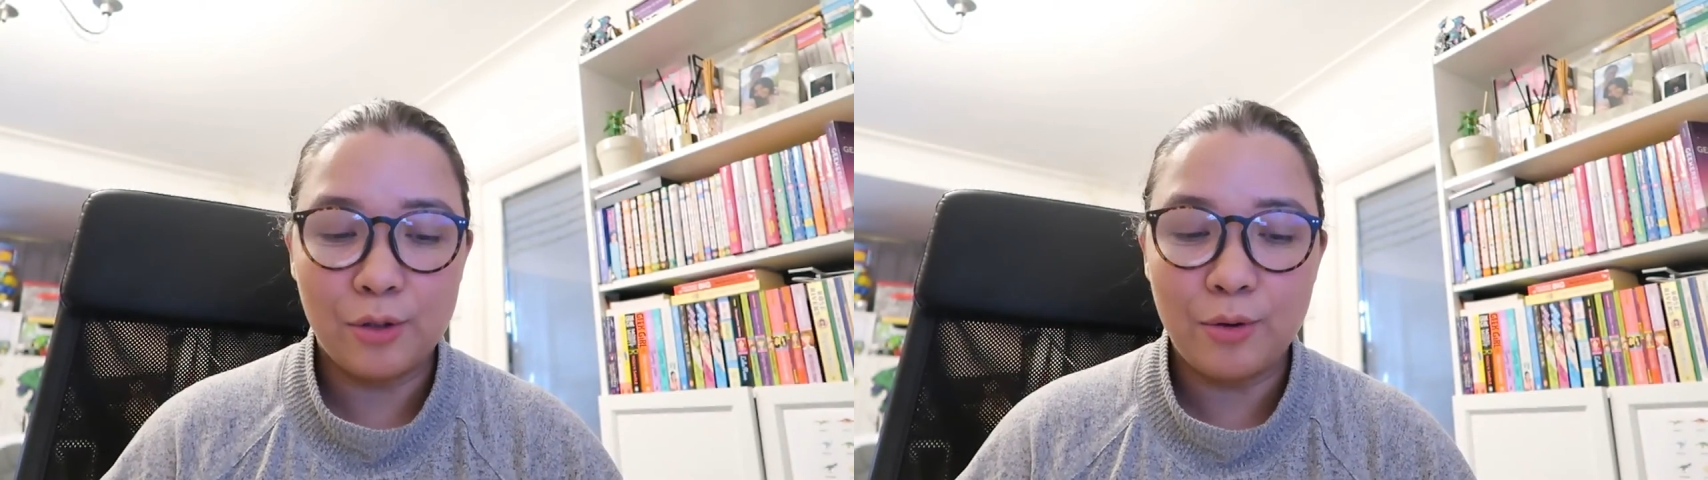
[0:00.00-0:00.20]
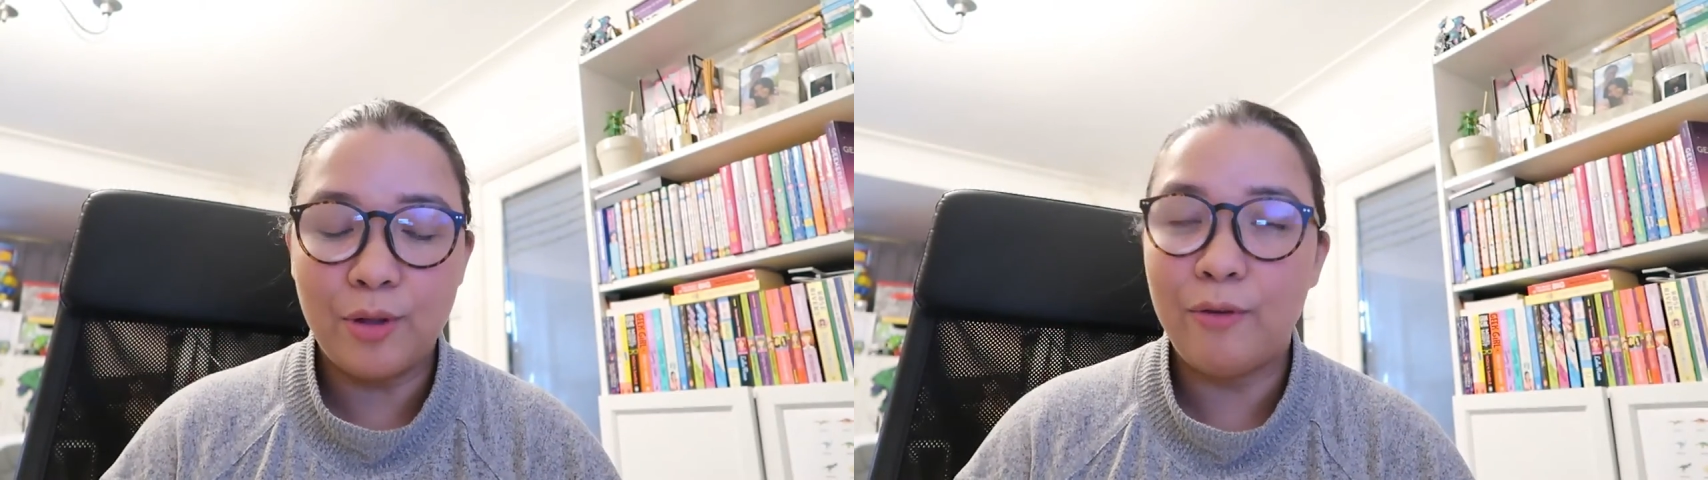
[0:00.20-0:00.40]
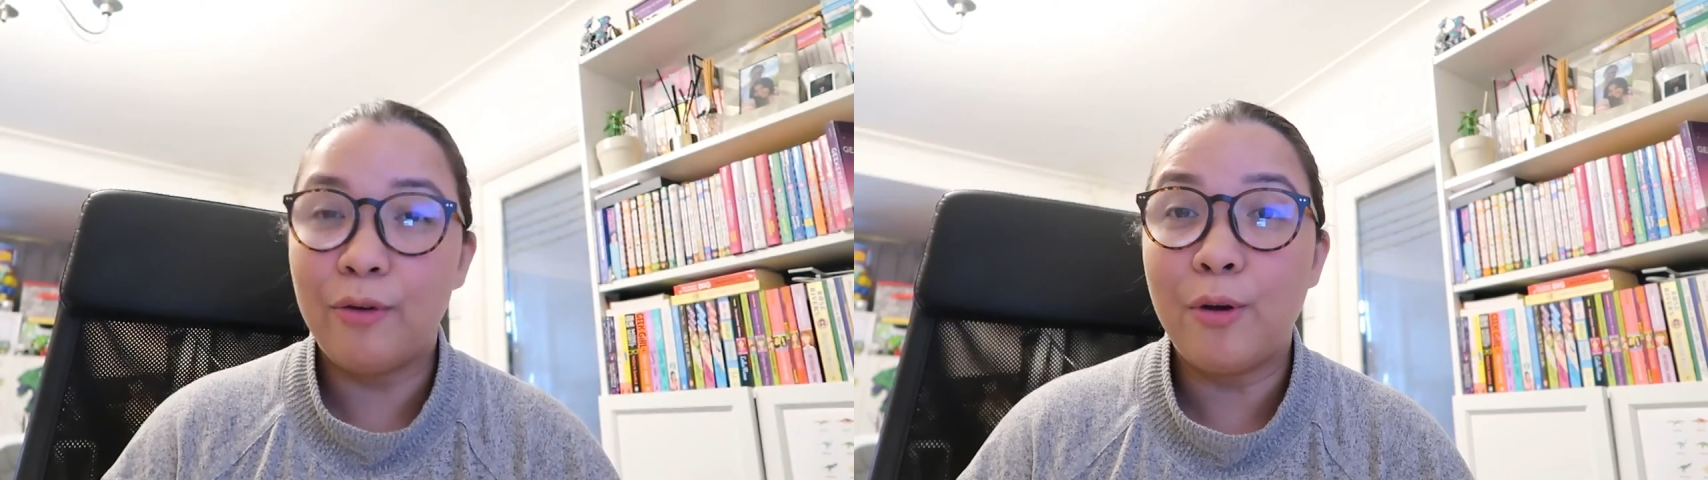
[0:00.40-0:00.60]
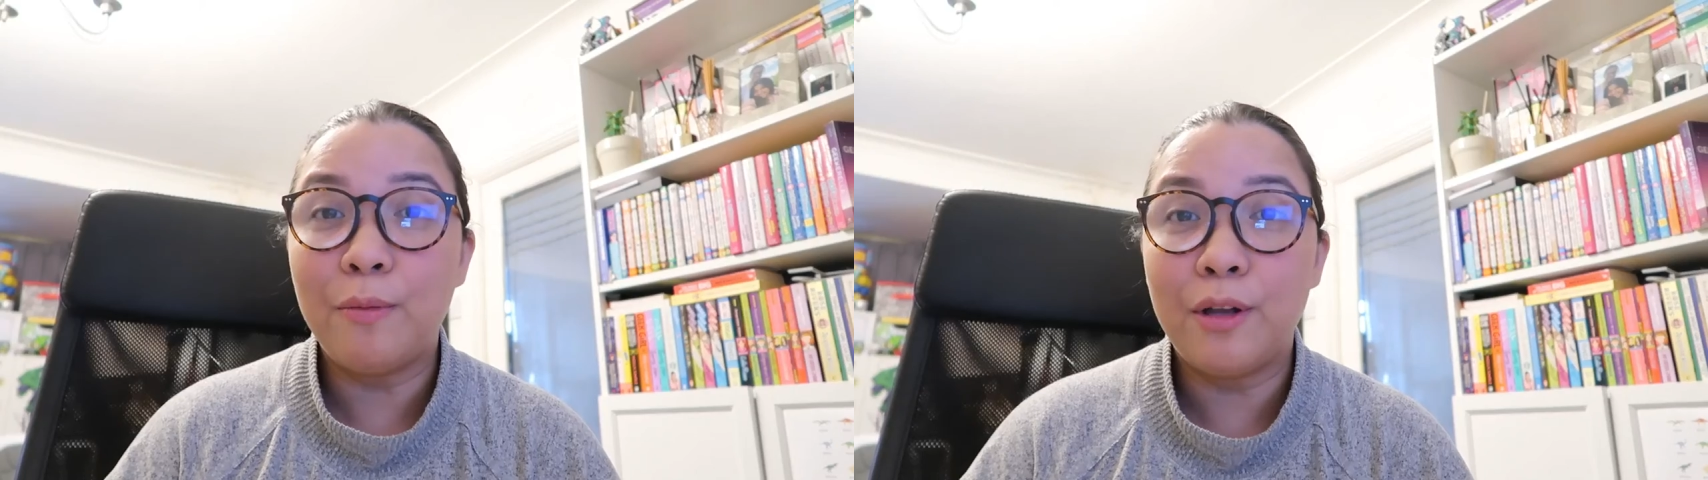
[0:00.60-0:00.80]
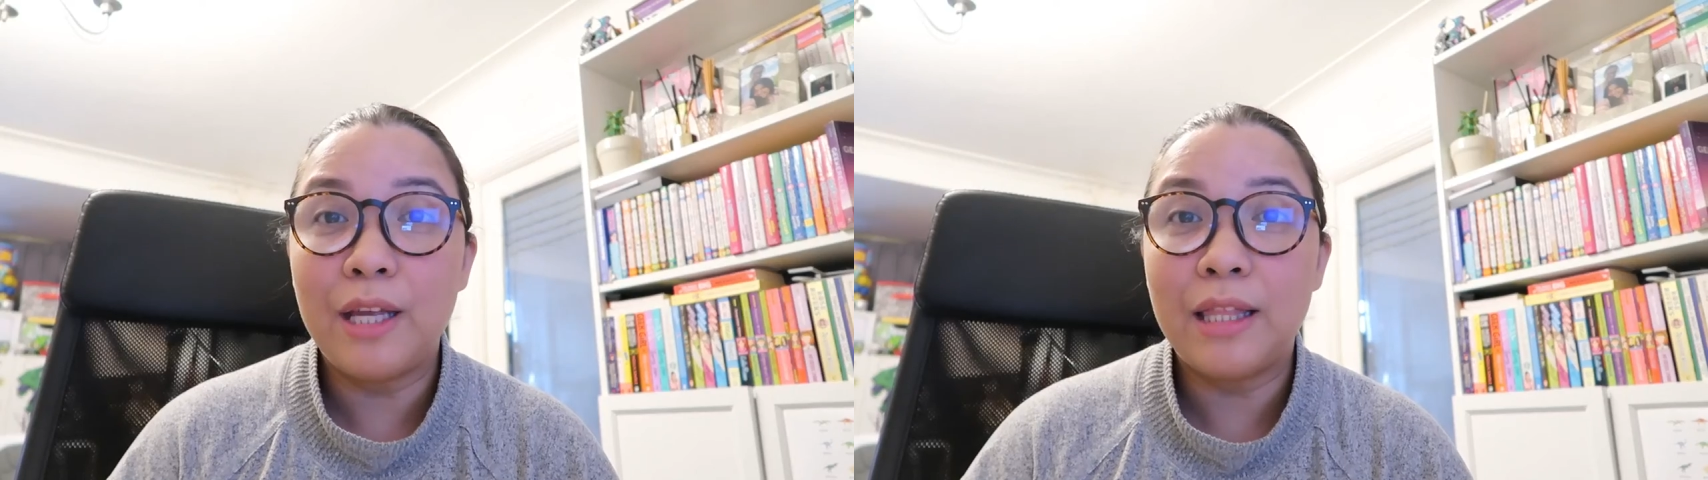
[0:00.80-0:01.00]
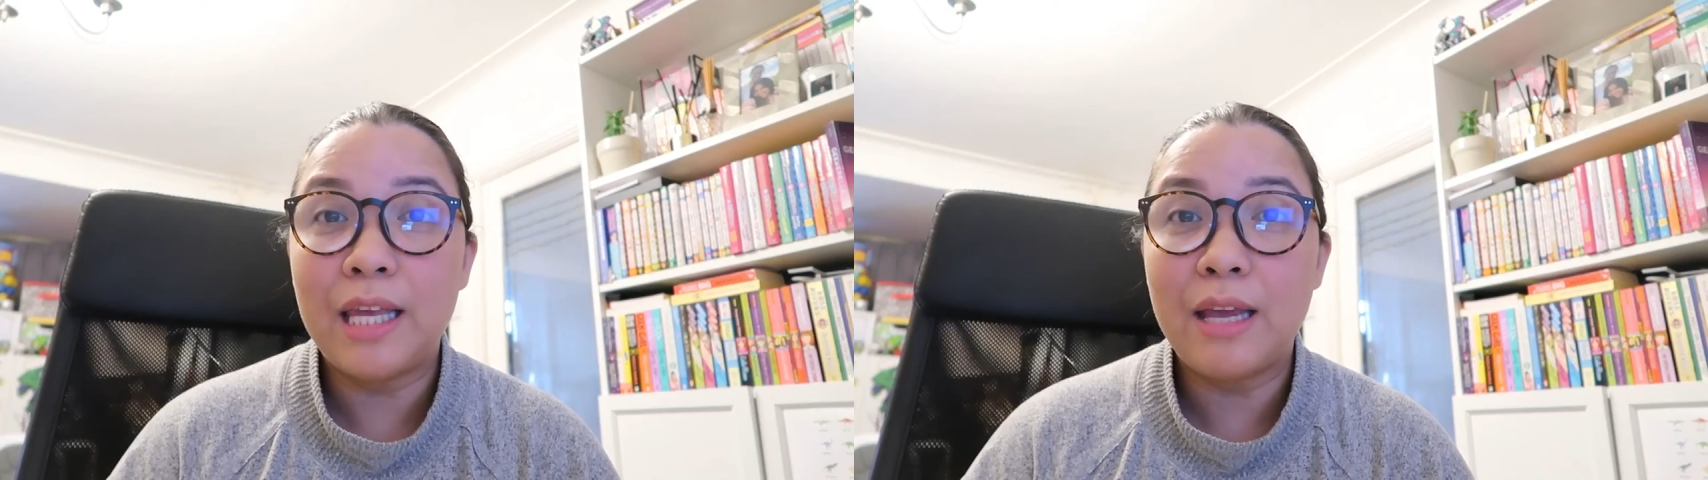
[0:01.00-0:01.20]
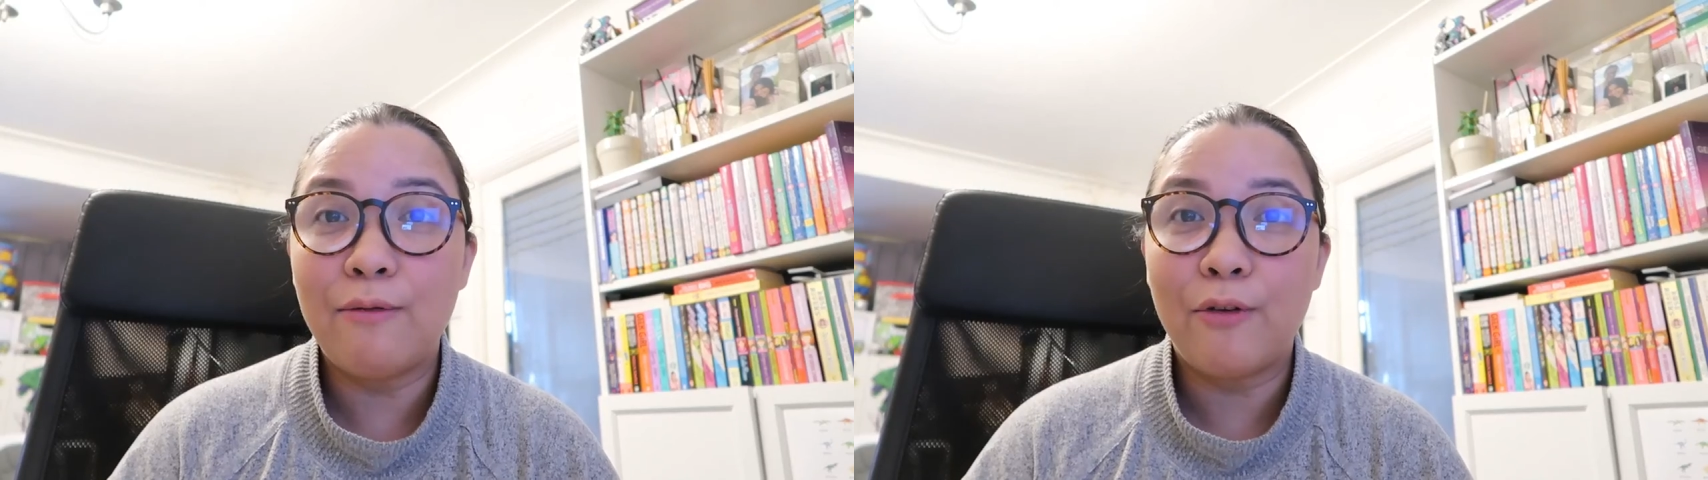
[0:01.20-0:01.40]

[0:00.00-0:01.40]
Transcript: to the community,